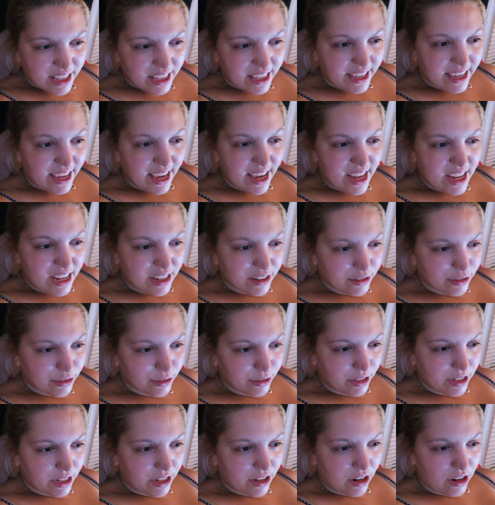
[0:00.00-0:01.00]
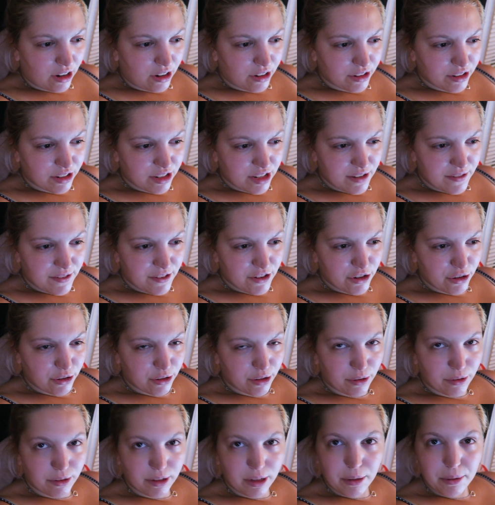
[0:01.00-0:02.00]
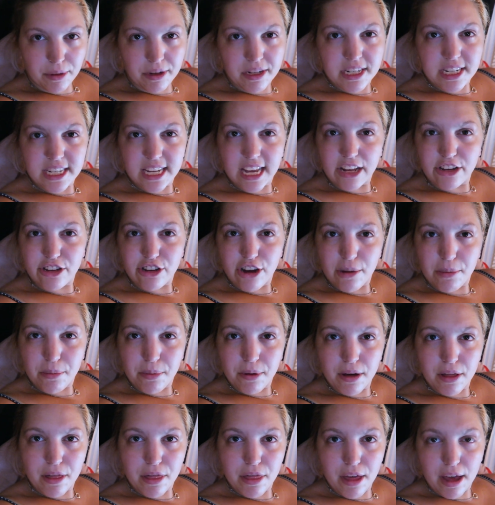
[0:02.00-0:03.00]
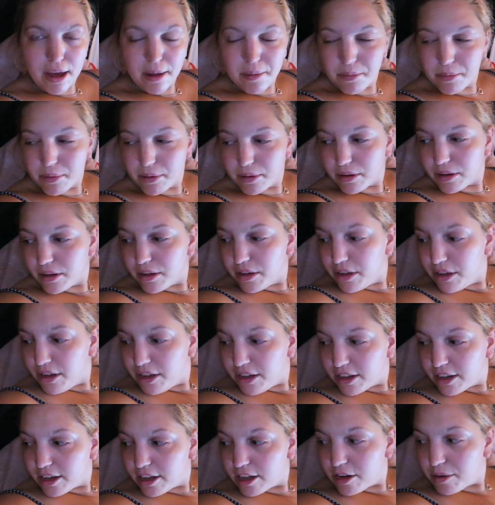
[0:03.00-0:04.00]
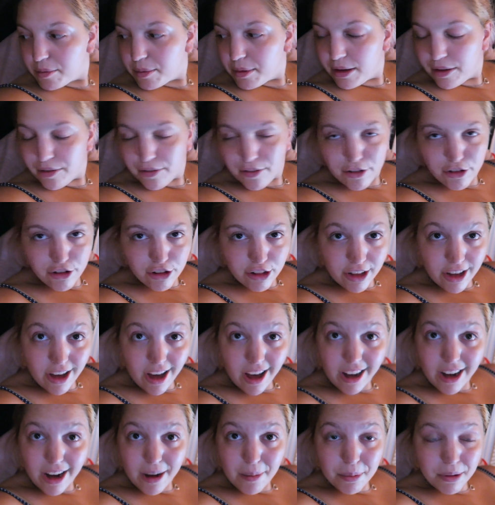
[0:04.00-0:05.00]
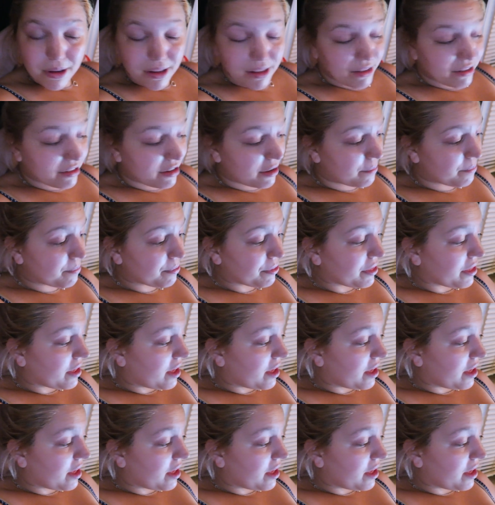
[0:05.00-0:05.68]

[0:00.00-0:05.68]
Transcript: Yeah, so like all the TV shows I really wanted to catch up with, I'm gonna be officially caught up with. So,